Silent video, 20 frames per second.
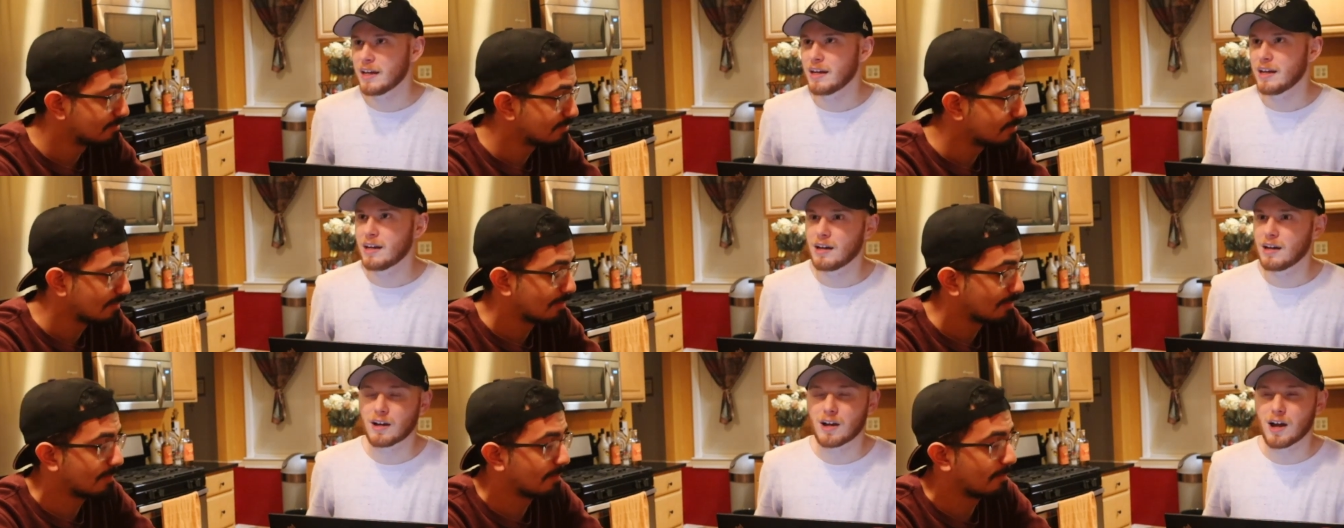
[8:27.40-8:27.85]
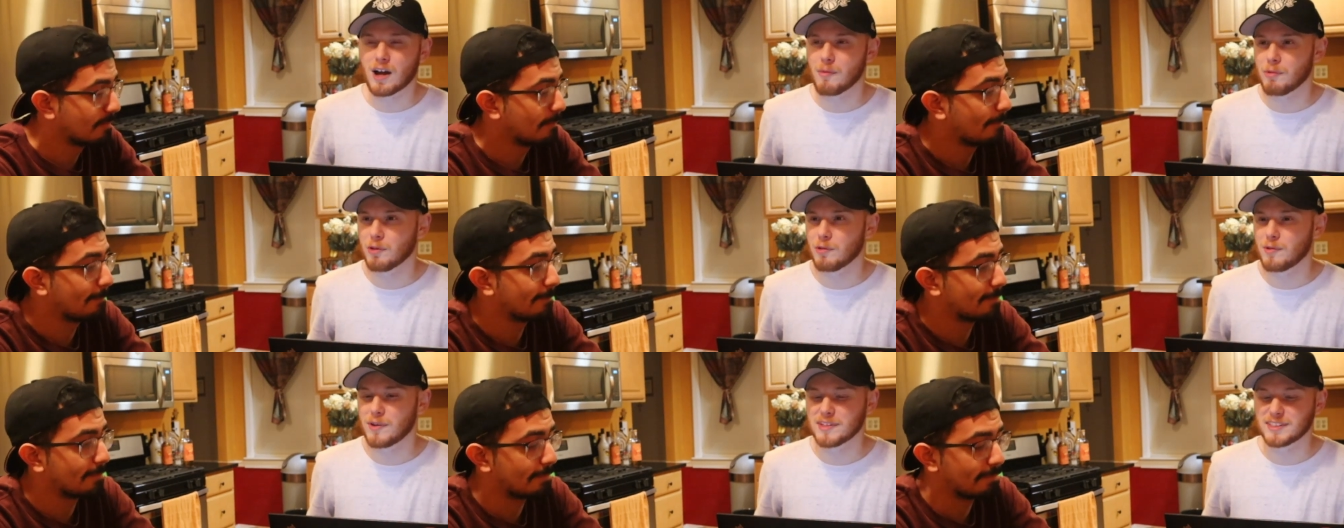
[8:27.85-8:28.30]
Speaker 1: a couple of the
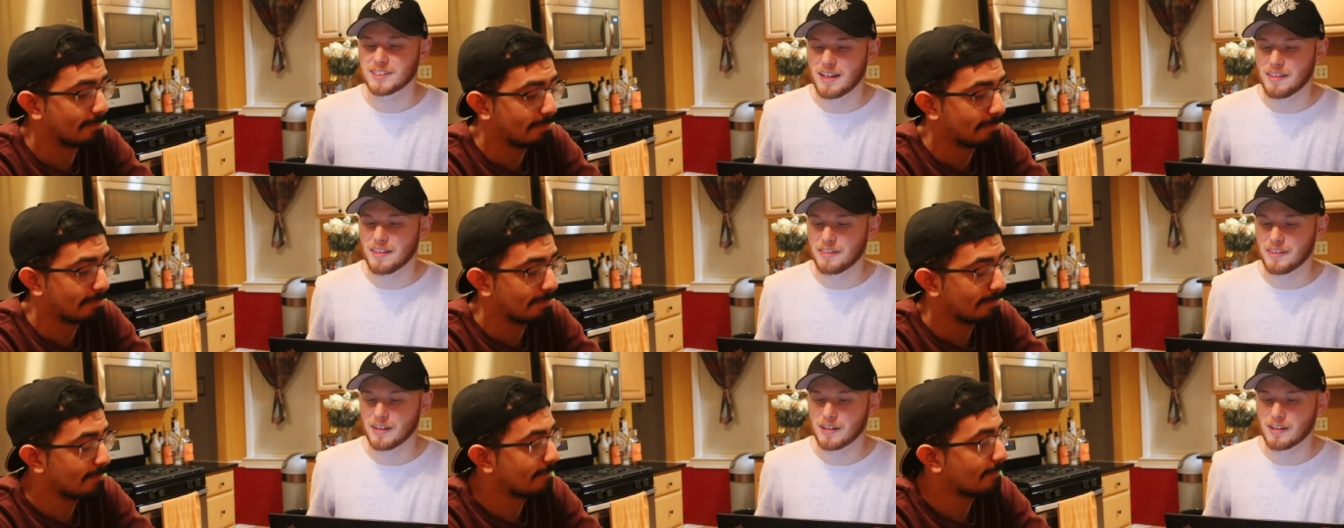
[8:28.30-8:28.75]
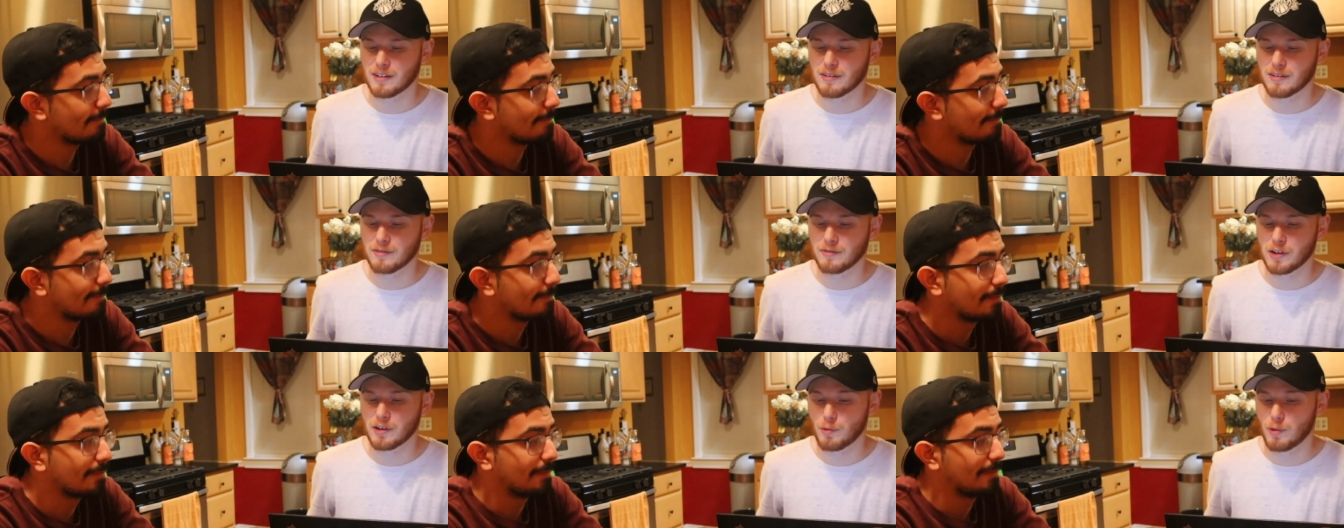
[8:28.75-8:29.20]
ones that I think of,
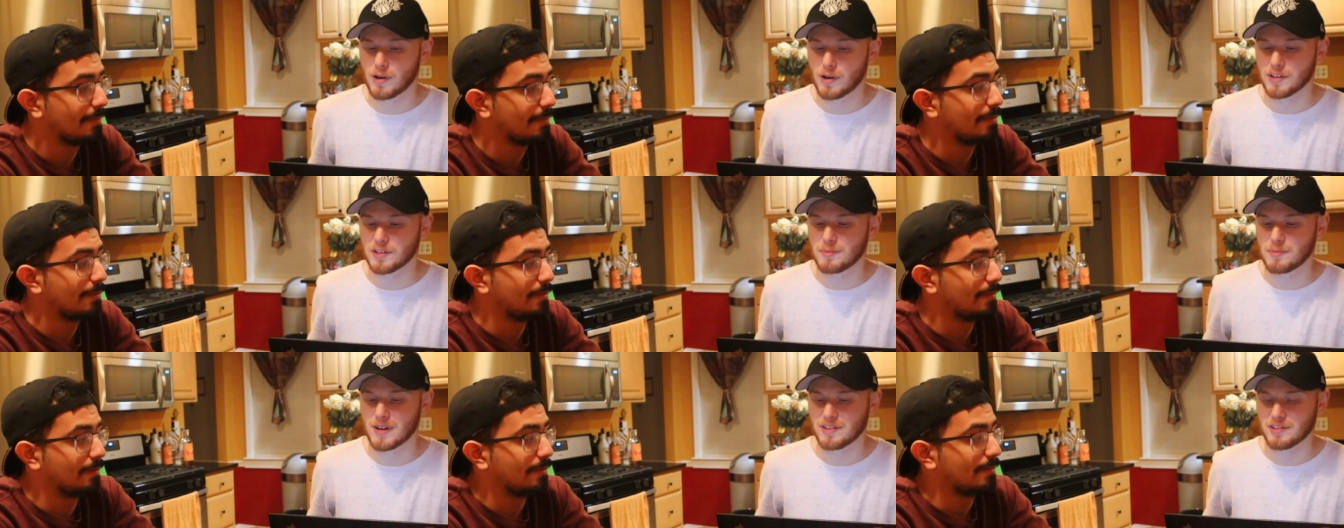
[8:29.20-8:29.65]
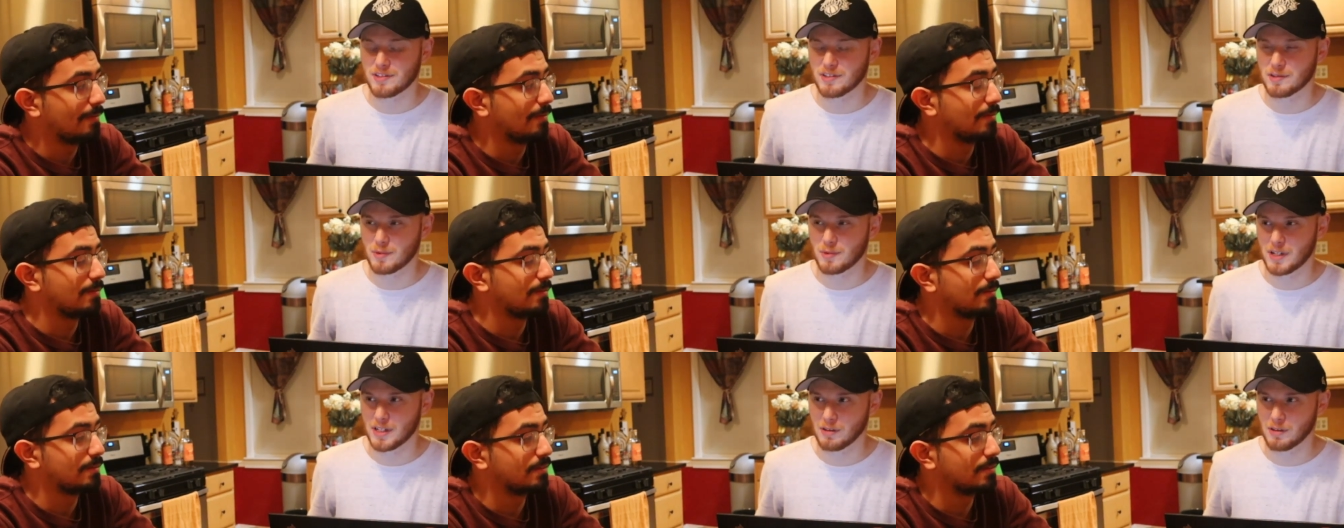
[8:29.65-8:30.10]
you know, one especially is
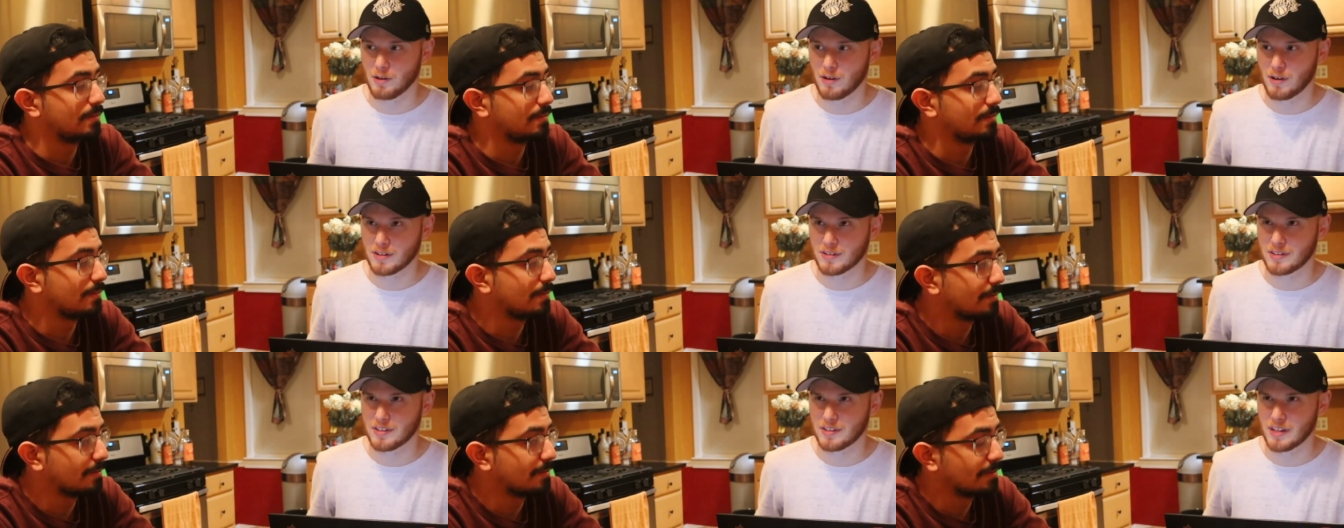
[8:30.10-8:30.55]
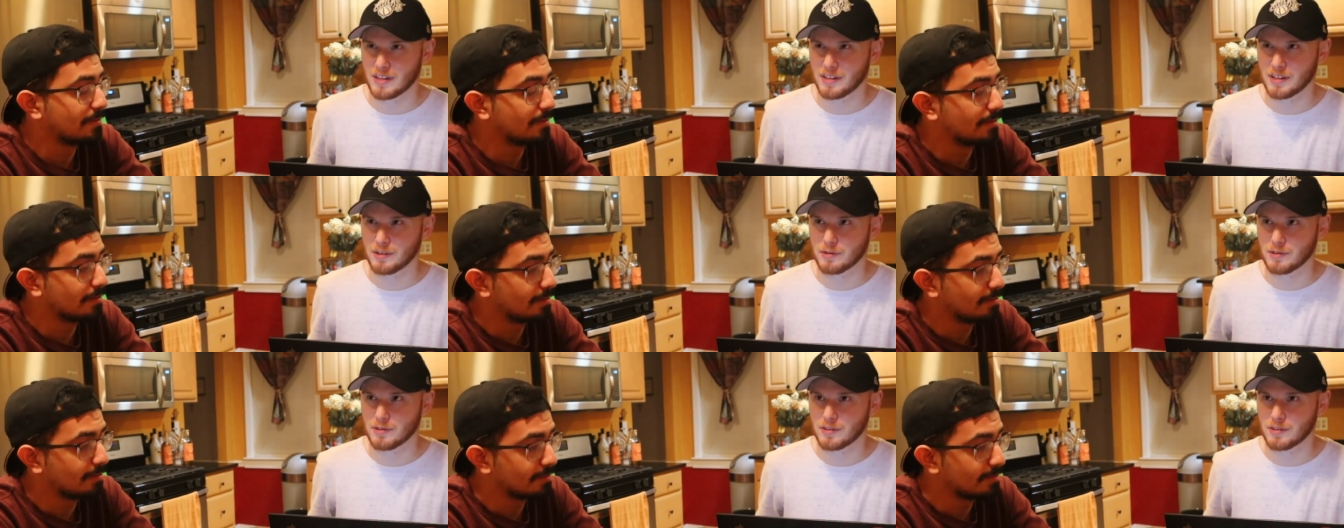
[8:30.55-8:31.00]
when he lost. I think it
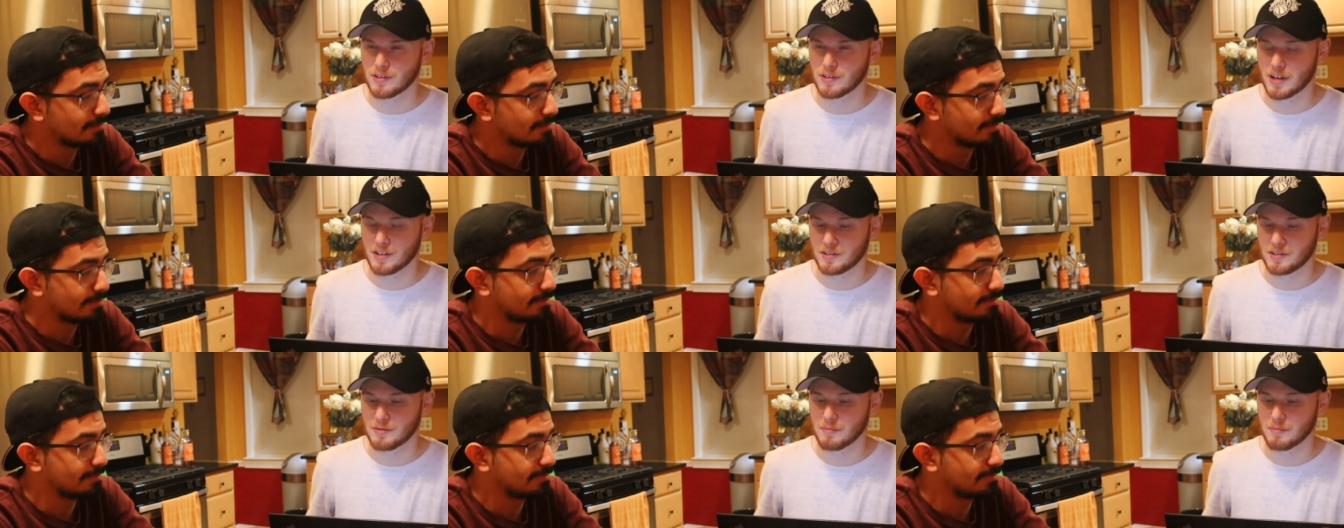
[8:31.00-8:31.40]
was to Dustin